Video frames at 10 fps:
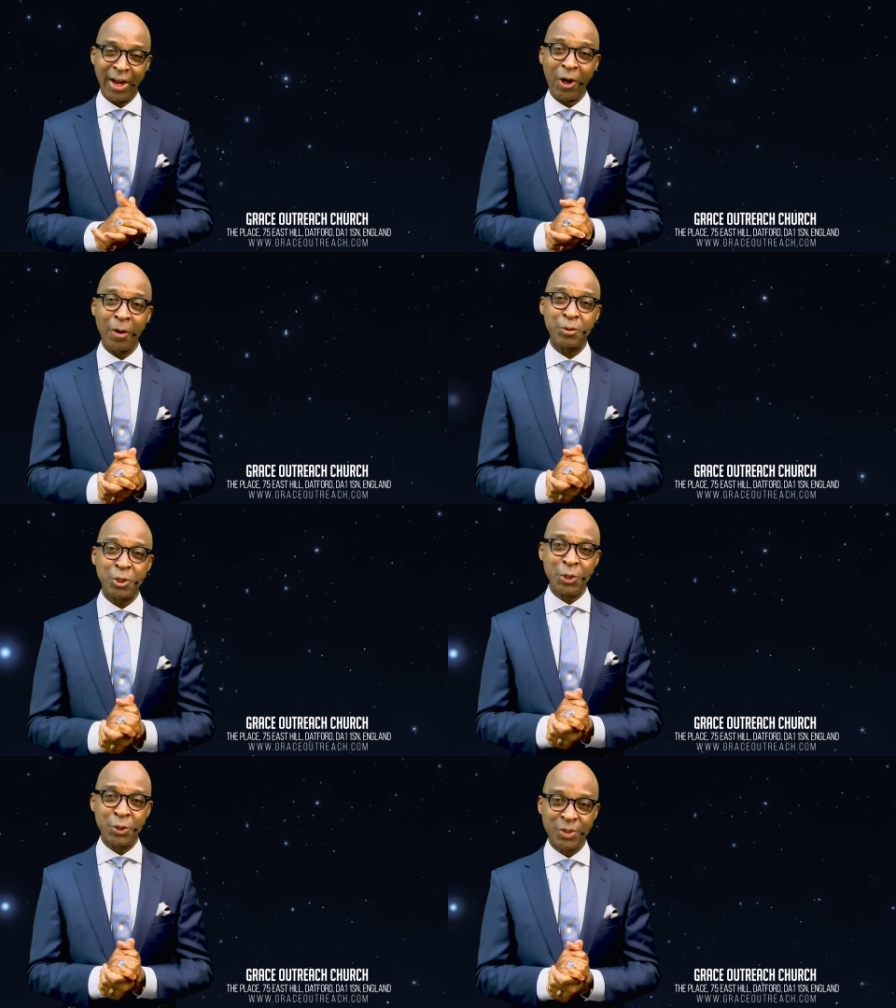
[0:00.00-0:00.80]
I come
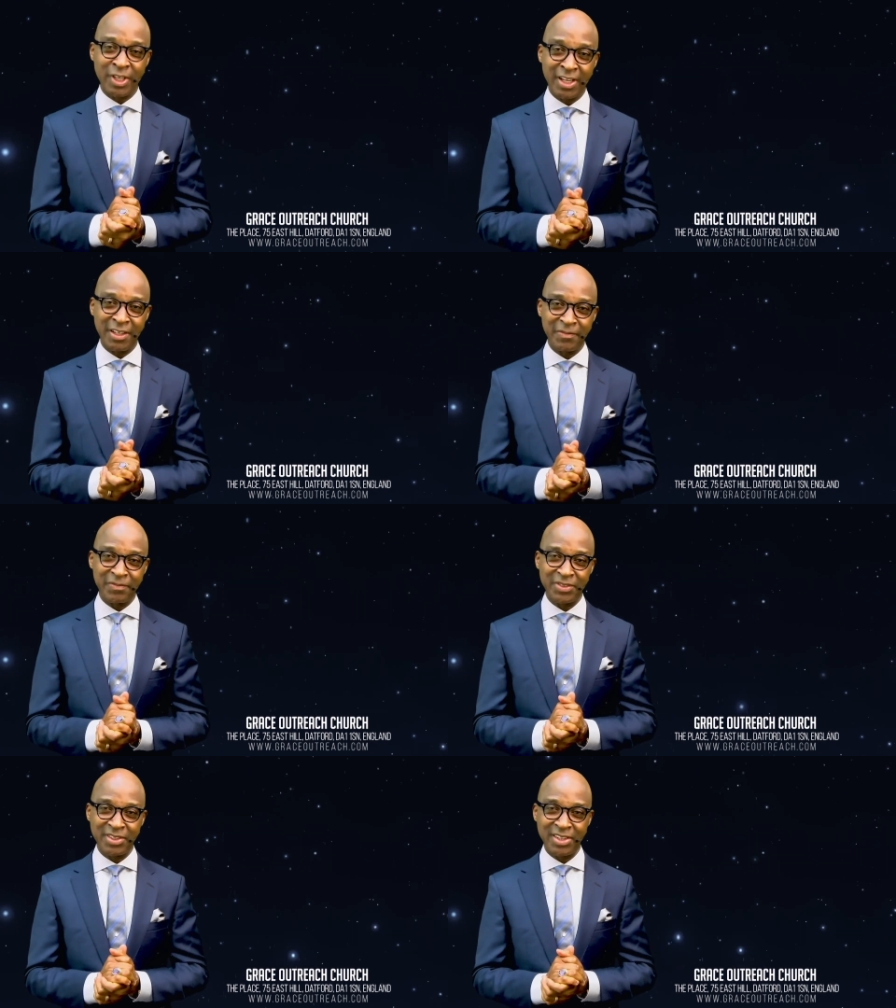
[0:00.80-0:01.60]
to you today
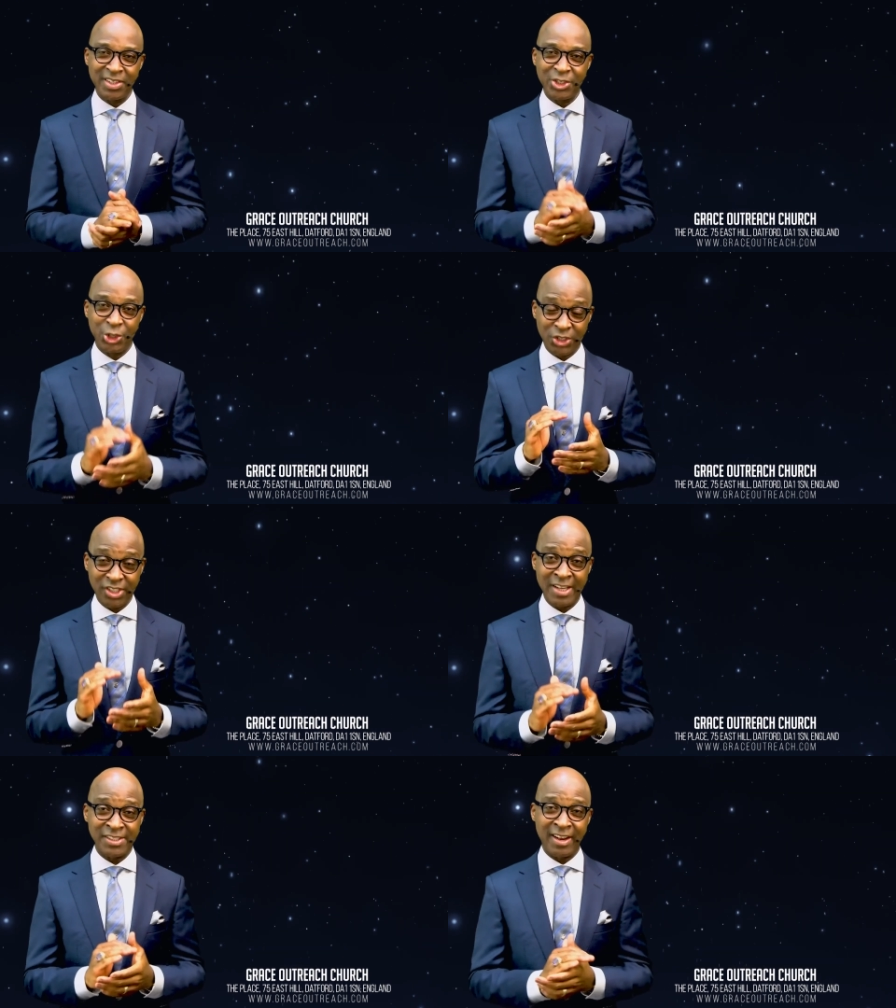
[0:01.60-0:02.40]

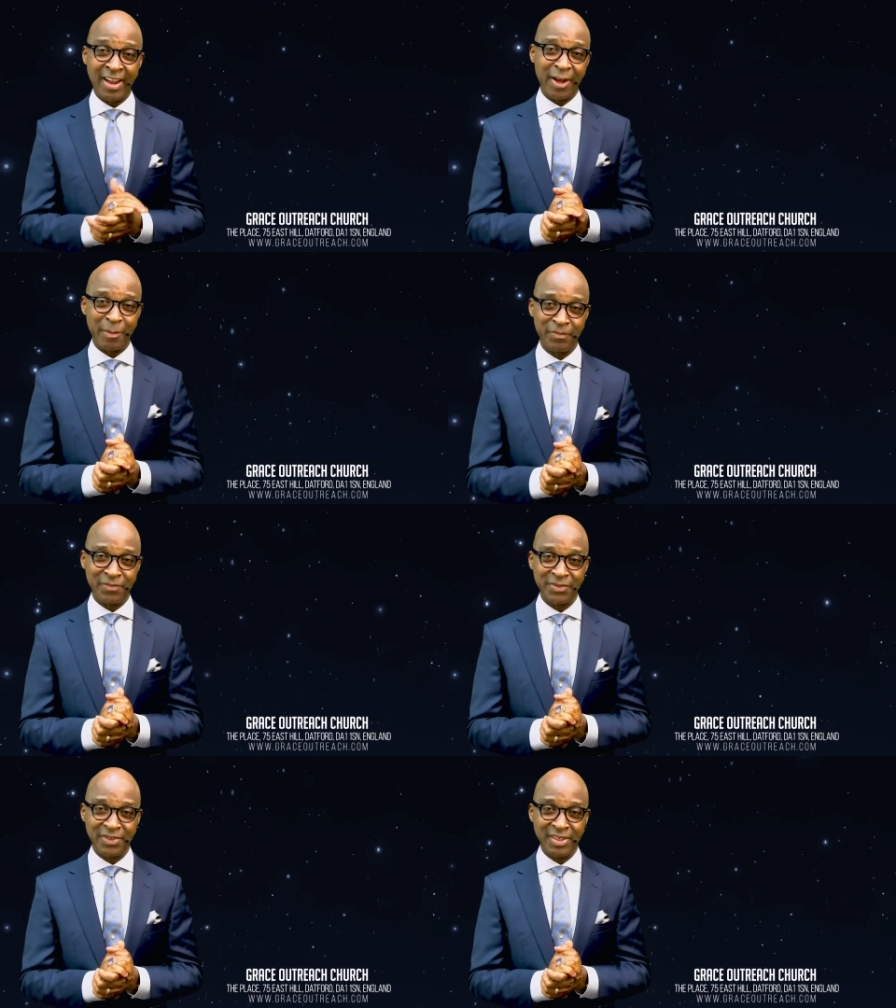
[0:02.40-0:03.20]
just as I am,
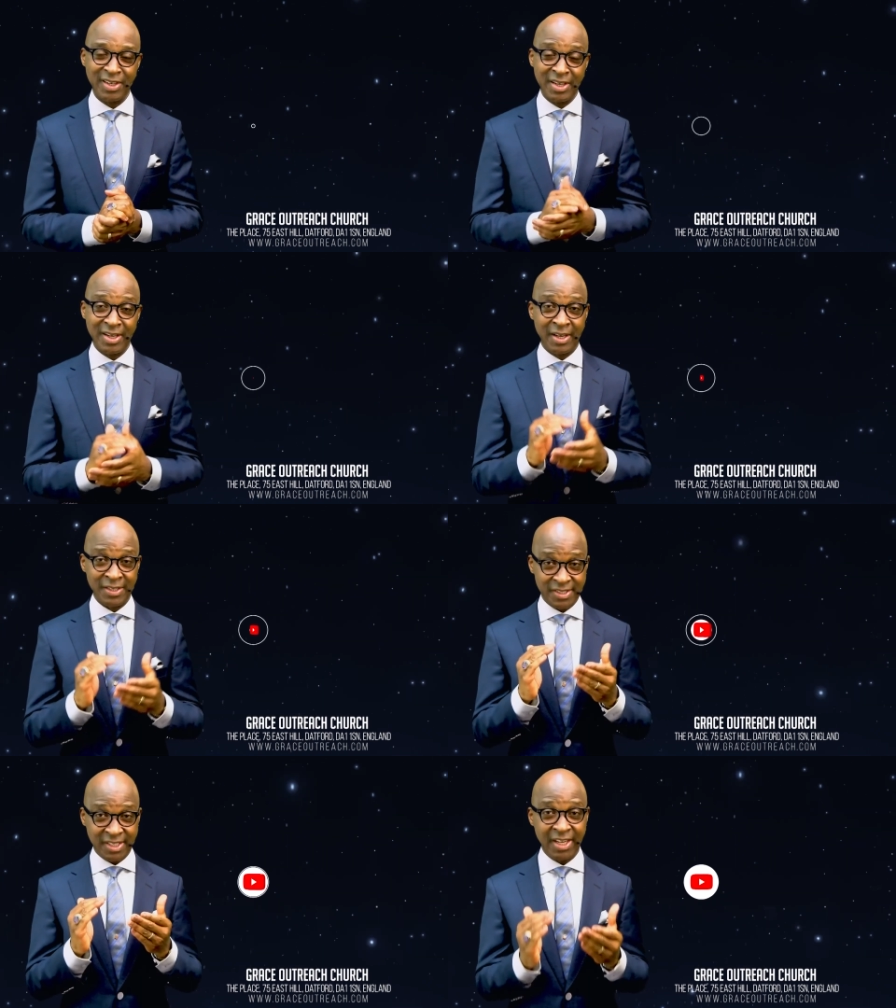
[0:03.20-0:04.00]
a
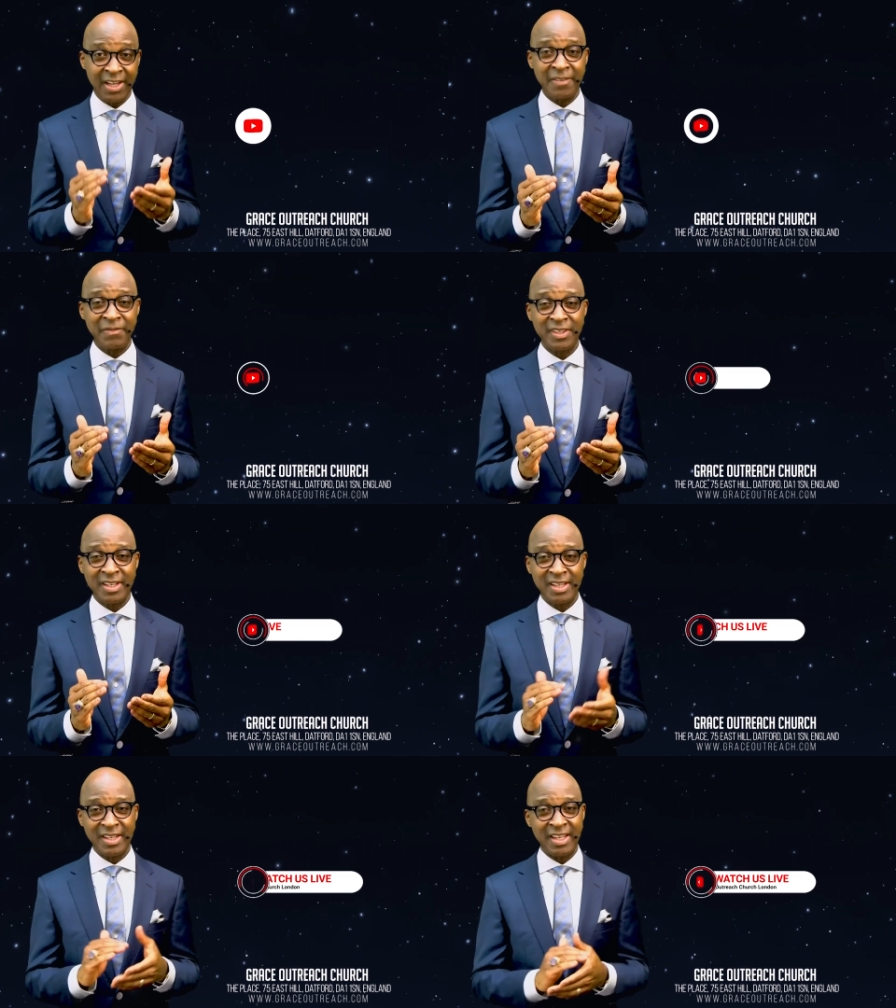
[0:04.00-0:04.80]
sinner
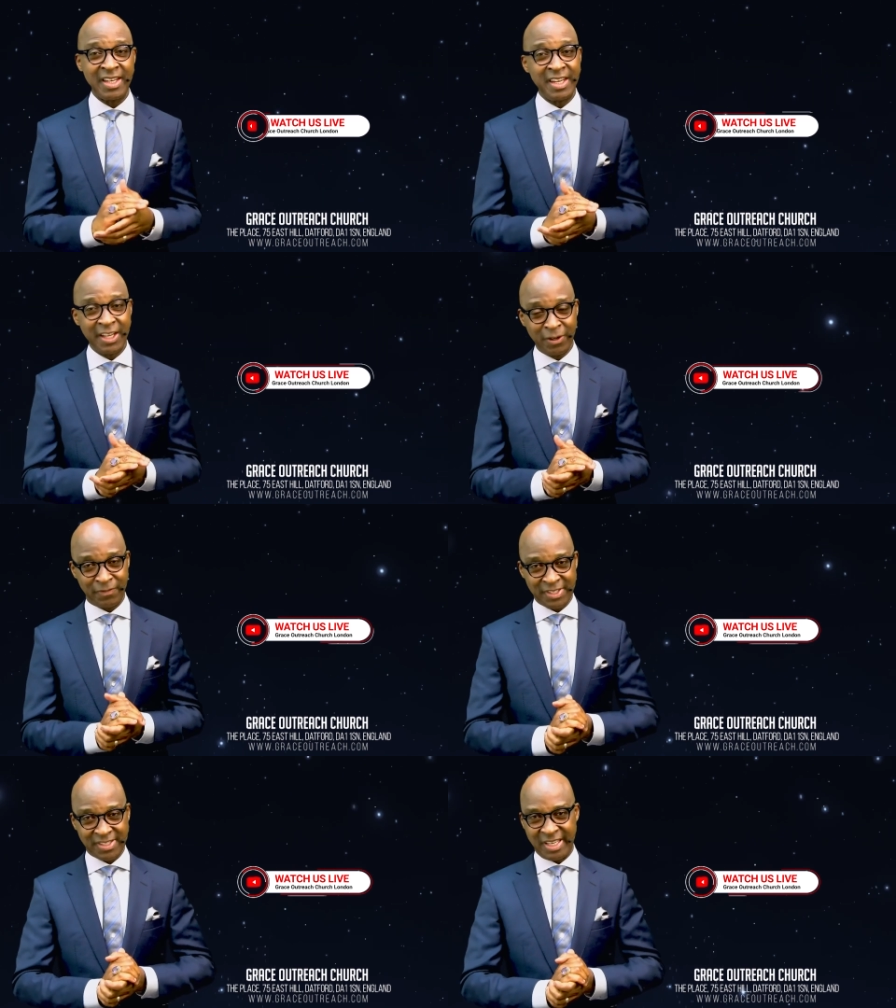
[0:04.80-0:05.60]
in need
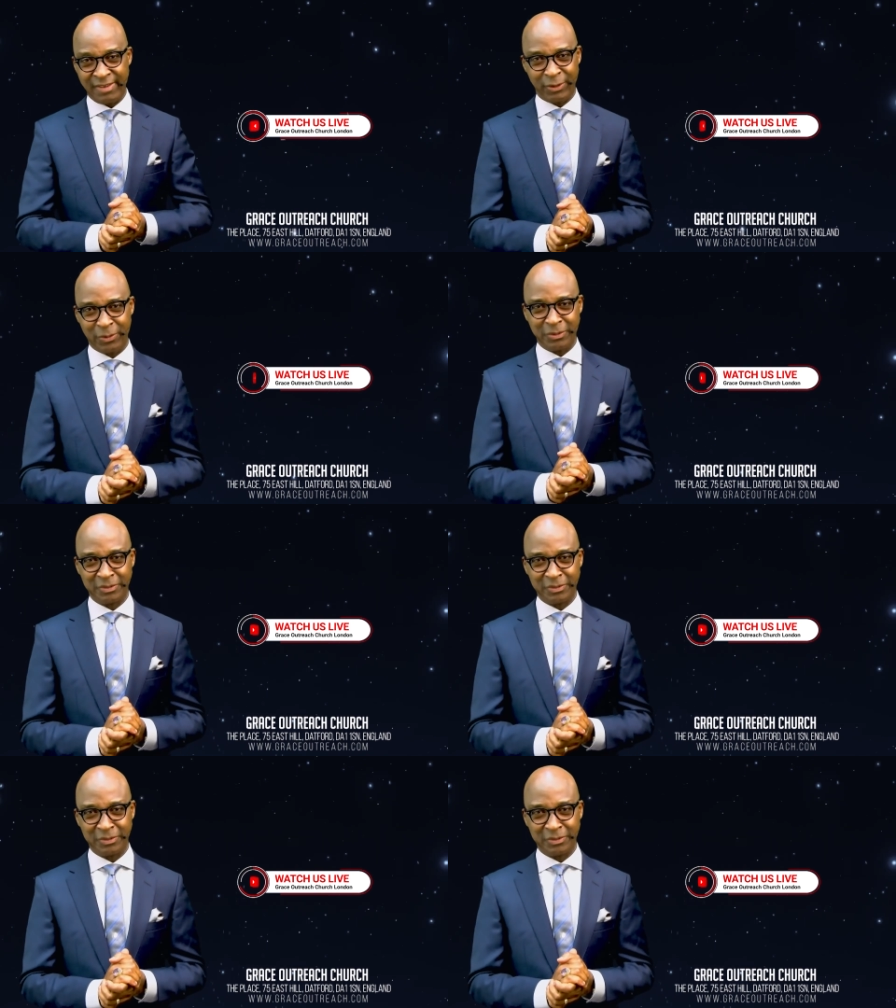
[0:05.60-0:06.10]
of a Savior.